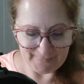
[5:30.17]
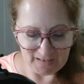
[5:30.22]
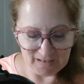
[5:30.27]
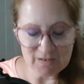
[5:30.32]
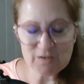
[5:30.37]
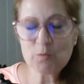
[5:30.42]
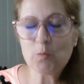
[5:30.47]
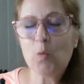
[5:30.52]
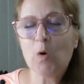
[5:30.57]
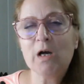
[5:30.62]

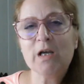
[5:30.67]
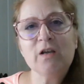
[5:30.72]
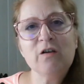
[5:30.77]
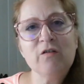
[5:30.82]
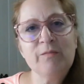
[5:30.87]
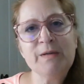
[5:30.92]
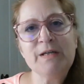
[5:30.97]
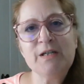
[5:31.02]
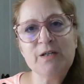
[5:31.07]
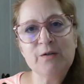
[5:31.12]
Because what
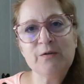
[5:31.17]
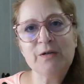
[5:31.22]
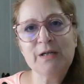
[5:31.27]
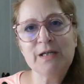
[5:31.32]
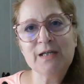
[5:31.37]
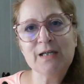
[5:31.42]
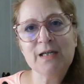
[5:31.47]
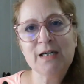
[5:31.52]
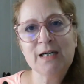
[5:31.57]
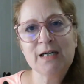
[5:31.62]
you've been
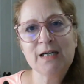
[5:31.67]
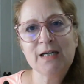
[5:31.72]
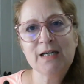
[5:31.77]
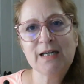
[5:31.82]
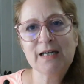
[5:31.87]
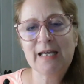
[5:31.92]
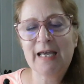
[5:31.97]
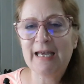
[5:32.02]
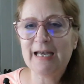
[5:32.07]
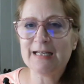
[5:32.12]
doing
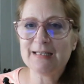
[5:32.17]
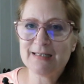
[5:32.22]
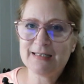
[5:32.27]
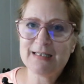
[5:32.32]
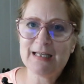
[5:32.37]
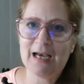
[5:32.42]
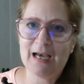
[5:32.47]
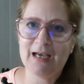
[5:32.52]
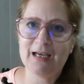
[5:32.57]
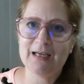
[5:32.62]
can't
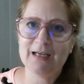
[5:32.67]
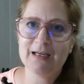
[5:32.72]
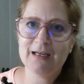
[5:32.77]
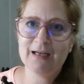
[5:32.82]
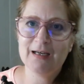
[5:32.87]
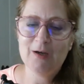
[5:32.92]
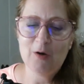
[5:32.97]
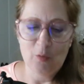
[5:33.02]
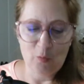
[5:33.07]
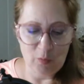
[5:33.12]
stay.
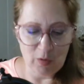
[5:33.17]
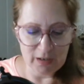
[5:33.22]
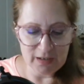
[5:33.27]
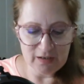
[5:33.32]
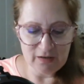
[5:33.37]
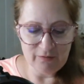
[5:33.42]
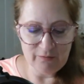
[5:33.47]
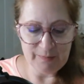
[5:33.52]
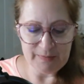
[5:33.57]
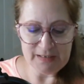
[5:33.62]
What
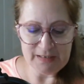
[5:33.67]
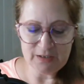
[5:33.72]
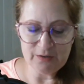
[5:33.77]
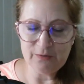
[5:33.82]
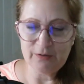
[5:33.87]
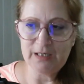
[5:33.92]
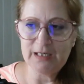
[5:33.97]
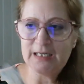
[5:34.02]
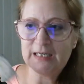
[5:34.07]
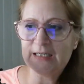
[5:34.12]
you've been
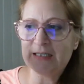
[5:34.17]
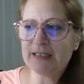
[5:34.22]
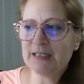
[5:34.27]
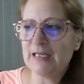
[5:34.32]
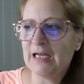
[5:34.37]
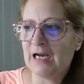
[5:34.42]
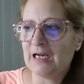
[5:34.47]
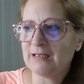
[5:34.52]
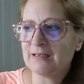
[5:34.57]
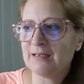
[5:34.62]
doing is
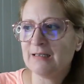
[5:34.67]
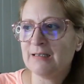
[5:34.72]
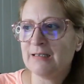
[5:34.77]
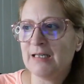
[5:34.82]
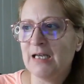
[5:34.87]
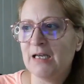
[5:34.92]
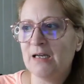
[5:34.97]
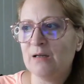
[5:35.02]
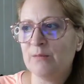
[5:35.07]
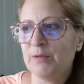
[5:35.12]
not
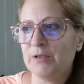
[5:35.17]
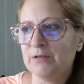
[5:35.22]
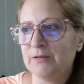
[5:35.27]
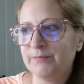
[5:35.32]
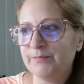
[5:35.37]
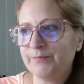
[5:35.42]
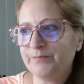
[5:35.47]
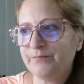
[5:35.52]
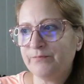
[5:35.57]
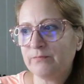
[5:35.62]

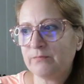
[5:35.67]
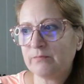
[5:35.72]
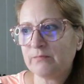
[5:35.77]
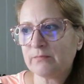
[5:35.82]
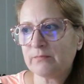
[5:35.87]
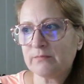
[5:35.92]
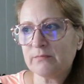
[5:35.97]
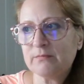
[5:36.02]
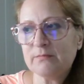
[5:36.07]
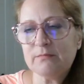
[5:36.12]
sustainable.
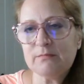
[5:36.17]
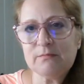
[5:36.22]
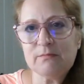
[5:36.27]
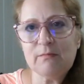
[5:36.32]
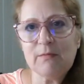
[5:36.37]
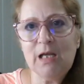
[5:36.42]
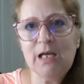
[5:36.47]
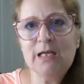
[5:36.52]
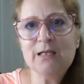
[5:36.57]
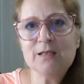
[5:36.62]

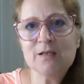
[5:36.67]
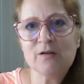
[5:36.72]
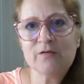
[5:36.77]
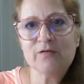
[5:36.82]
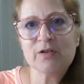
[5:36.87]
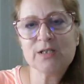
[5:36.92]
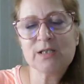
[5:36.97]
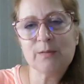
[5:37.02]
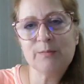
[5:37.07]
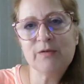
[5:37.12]
And so
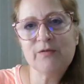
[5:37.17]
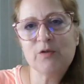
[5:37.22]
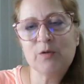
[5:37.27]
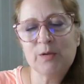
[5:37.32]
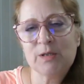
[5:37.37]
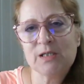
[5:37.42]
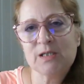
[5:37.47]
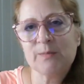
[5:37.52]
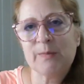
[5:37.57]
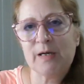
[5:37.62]
for some of
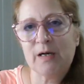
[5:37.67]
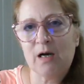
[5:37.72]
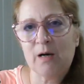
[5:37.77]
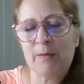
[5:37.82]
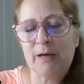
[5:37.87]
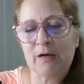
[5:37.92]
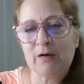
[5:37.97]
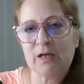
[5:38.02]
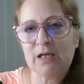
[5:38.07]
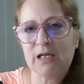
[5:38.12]
you, it is about,
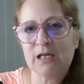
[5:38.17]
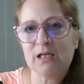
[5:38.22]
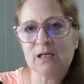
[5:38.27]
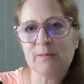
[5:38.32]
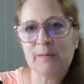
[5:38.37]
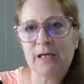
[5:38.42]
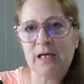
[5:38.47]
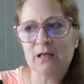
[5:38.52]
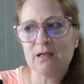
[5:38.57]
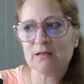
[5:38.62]
about getting
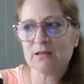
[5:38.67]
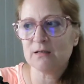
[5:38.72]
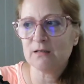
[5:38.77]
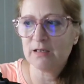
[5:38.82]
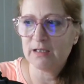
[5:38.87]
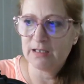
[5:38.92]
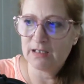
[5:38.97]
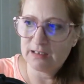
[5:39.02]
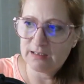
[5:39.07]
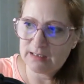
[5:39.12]
into balance.
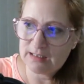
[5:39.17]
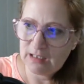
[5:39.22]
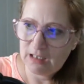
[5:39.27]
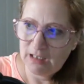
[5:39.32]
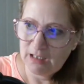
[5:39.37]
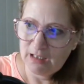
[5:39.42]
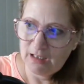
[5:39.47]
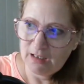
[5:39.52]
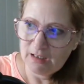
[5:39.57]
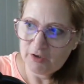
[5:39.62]
Look at this
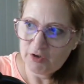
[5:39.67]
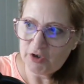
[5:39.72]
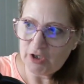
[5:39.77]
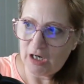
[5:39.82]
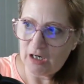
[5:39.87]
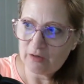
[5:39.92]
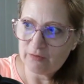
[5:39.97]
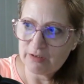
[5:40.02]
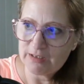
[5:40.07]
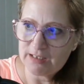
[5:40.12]

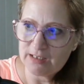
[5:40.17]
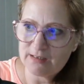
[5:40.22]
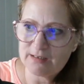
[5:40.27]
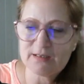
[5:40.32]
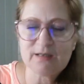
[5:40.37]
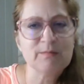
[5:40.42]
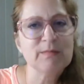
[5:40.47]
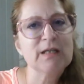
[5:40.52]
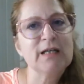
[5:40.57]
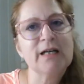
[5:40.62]
chakra
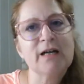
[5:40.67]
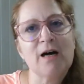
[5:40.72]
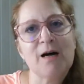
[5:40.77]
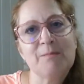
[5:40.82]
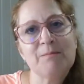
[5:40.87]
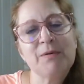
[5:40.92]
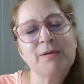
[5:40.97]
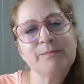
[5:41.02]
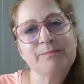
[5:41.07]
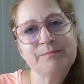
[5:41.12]
system lit
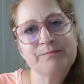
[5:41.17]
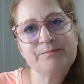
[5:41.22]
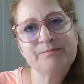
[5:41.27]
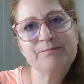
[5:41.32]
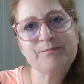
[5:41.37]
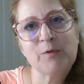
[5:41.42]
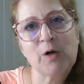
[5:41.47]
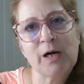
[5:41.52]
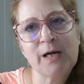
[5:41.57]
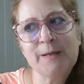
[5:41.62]
up,
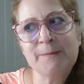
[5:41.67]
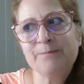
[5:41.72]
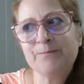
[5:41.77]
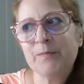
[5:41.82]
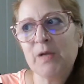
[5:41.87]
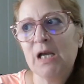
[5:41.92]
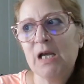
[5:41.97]
right?